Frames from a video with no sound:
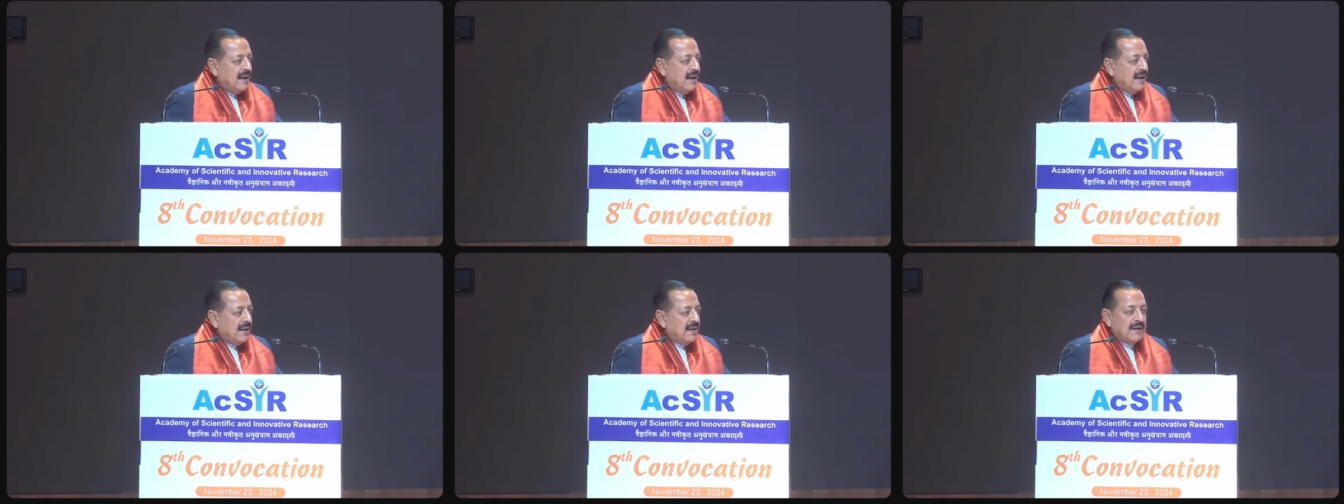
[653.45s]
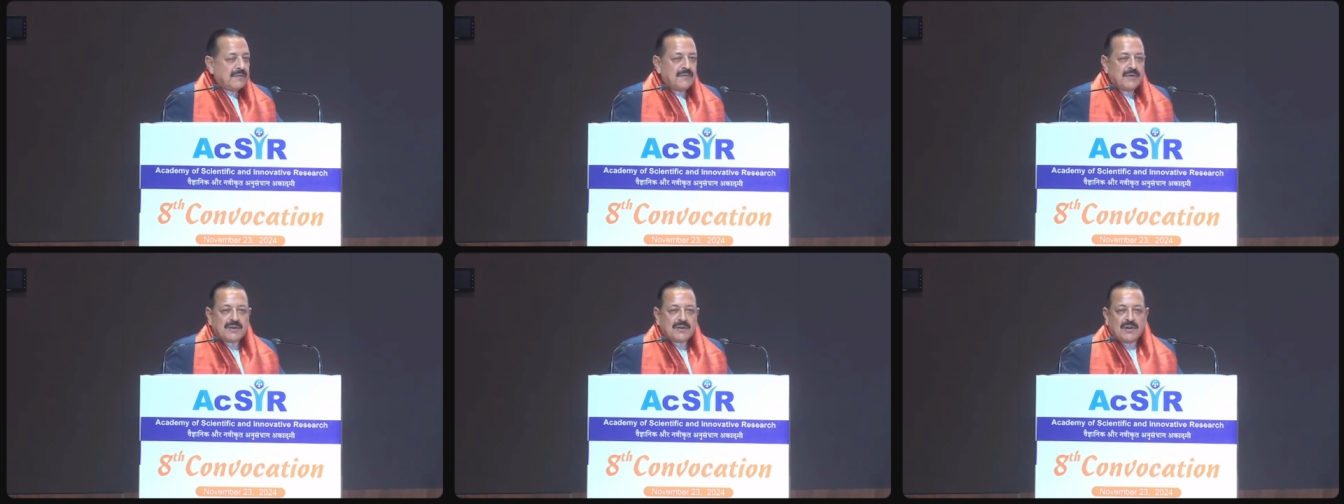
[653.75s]
And
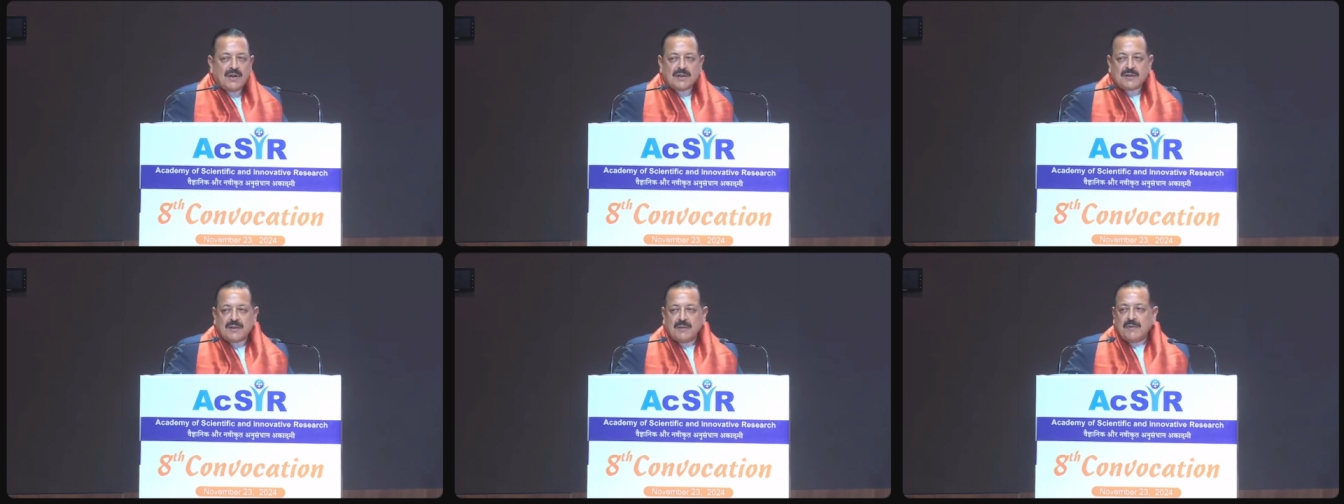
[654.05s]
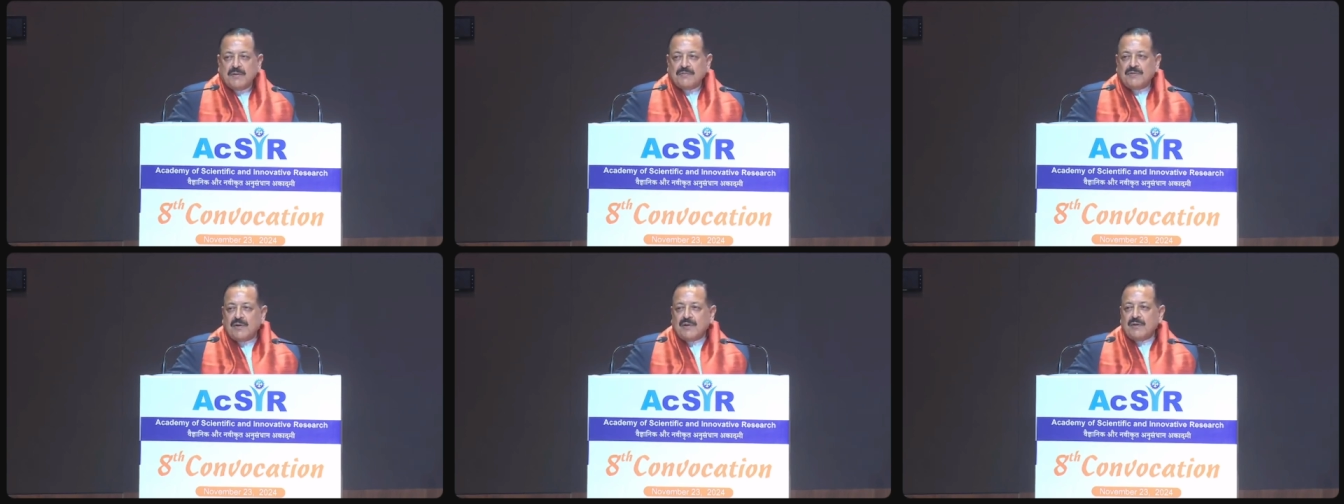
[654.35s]
then we saw
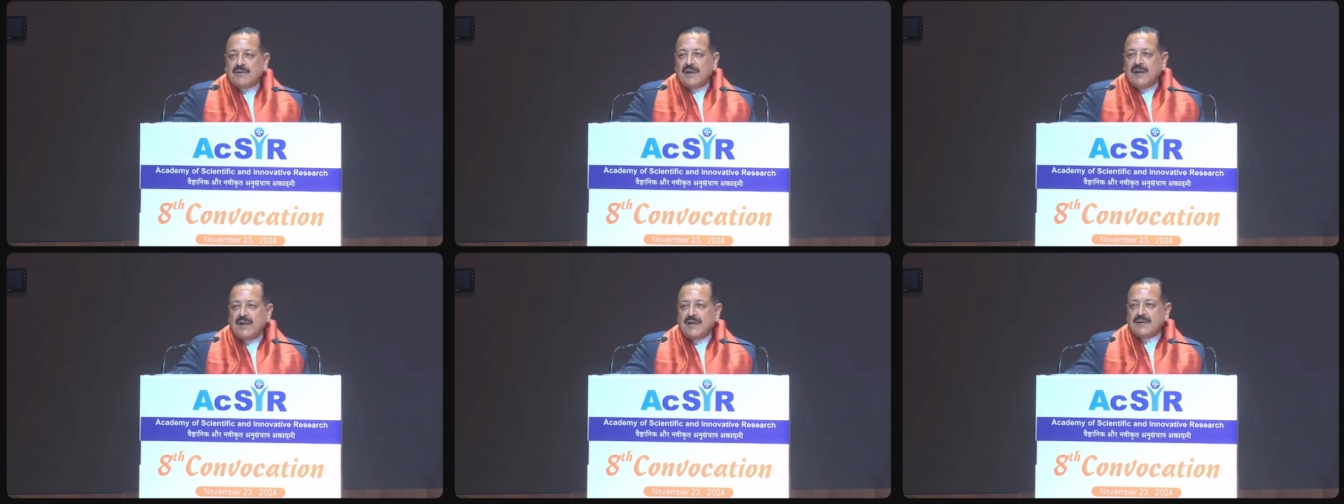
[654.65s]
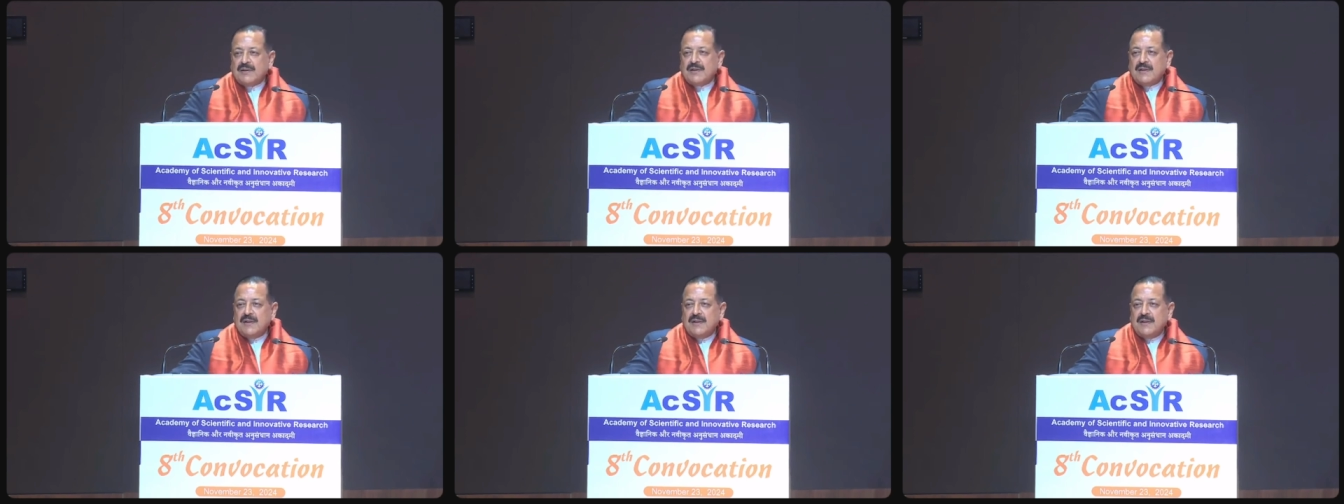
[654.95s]
some of our
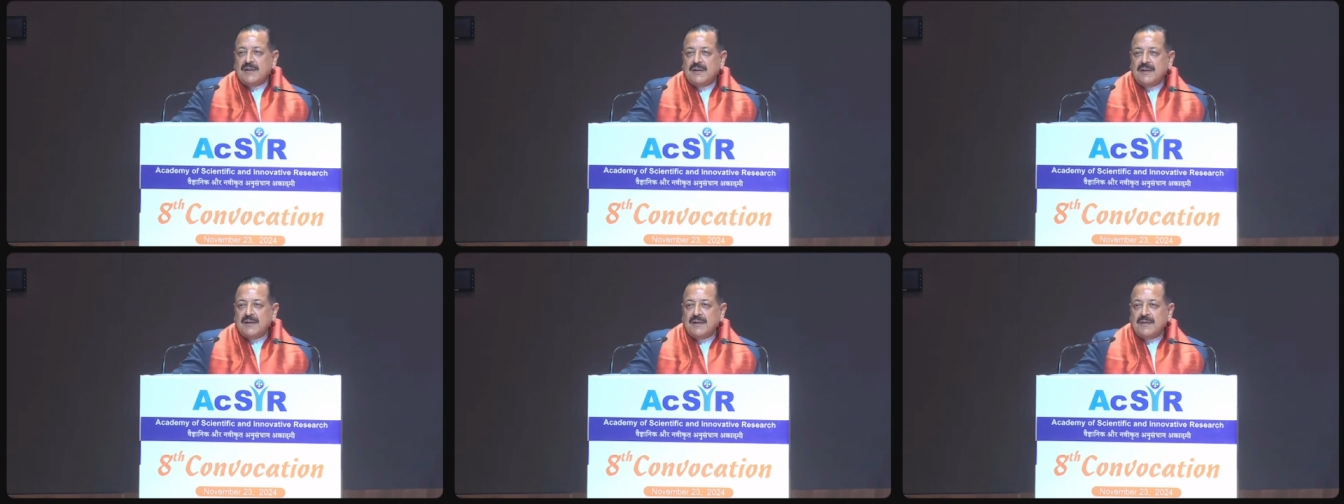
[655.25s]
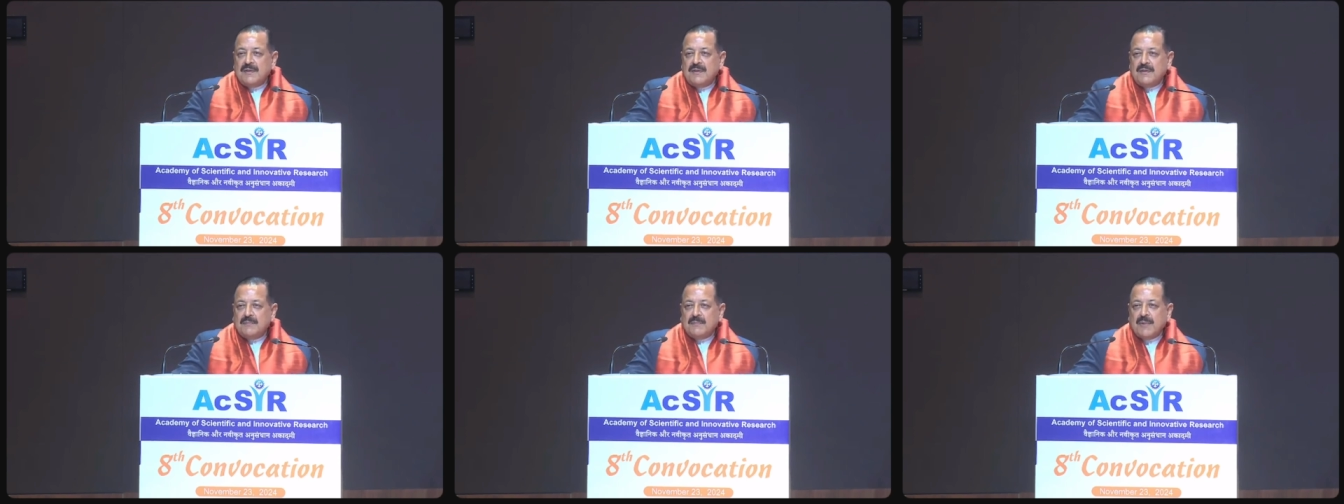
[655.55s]
colleagues,
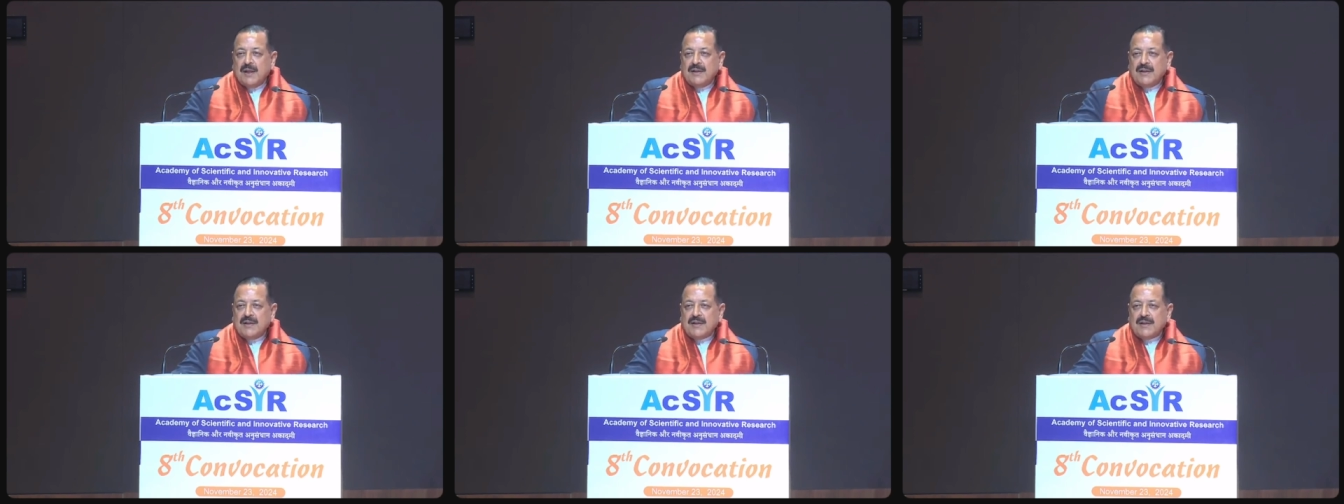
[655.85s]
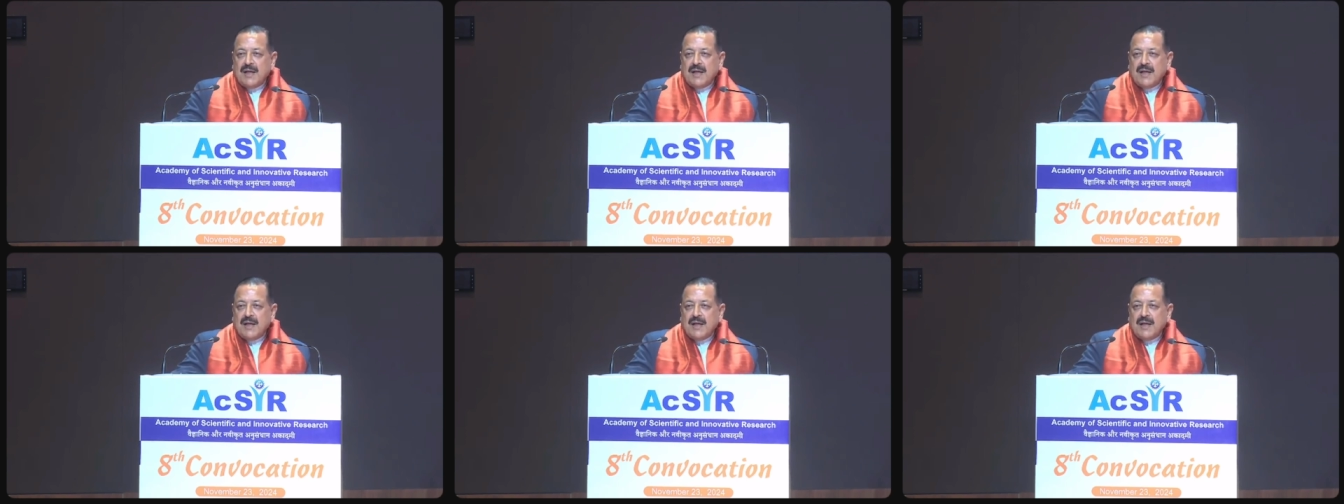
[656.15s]
by the